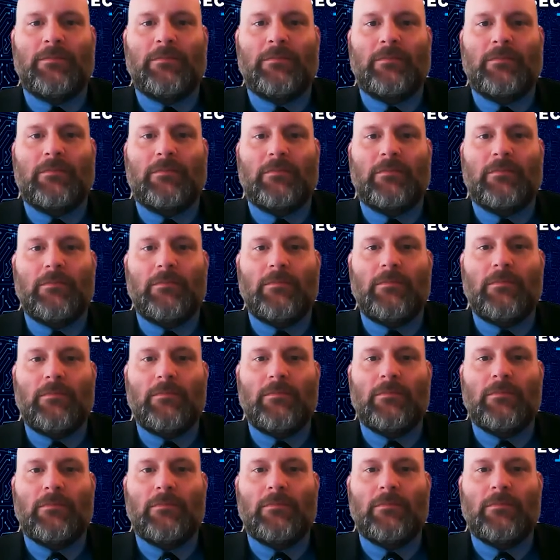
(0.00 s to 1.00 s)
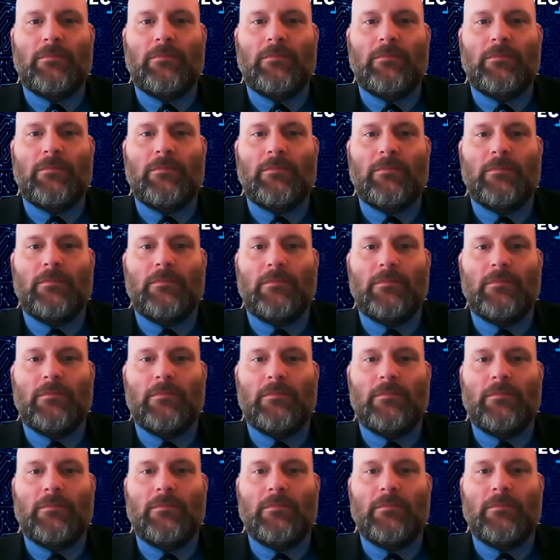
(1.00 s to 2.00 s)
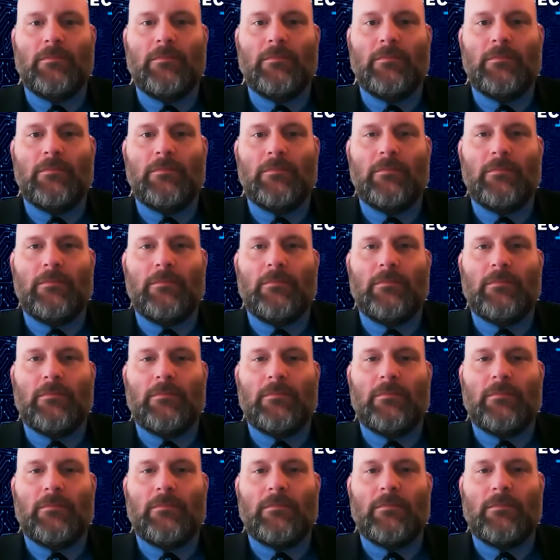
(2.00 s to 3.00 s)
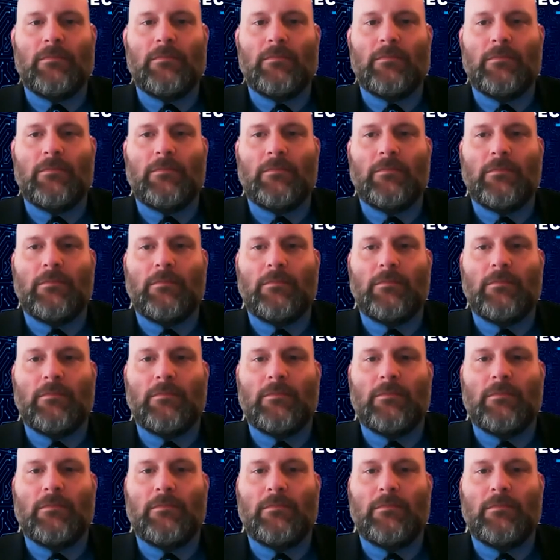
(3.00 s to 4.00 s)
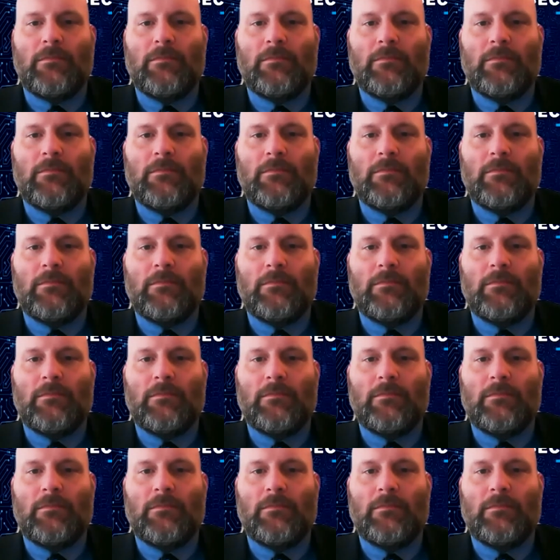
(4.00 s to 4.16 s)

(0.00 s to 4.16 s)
This person isn't speaking.